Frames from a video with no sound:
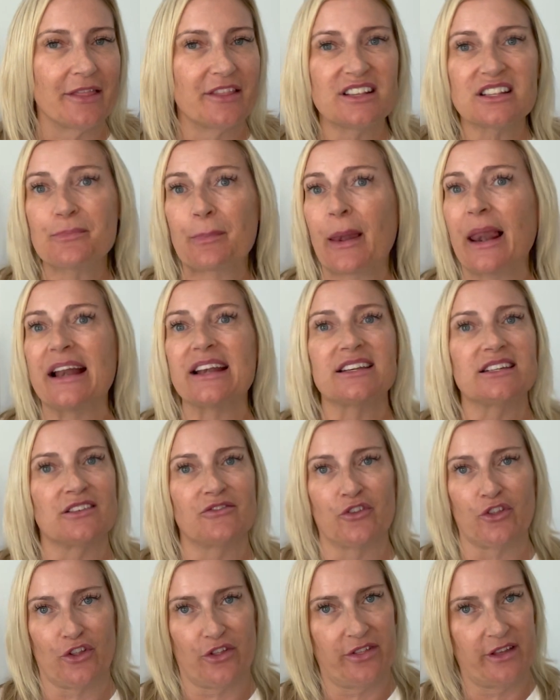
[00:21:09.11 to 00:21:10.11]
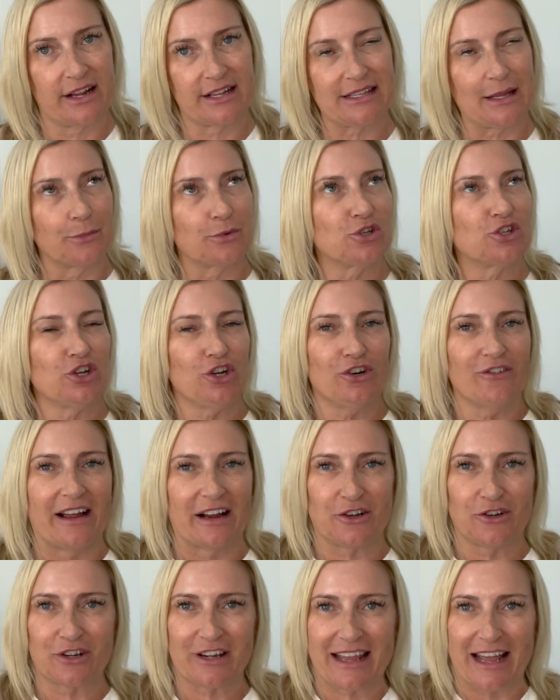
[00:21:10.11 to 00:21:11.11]
There's plenty of other things I'm sure
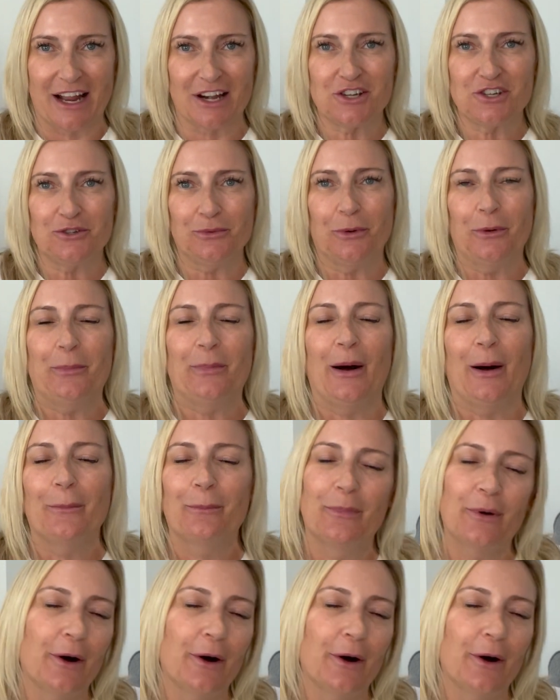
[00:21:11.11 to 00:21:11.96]
I could catch you up on,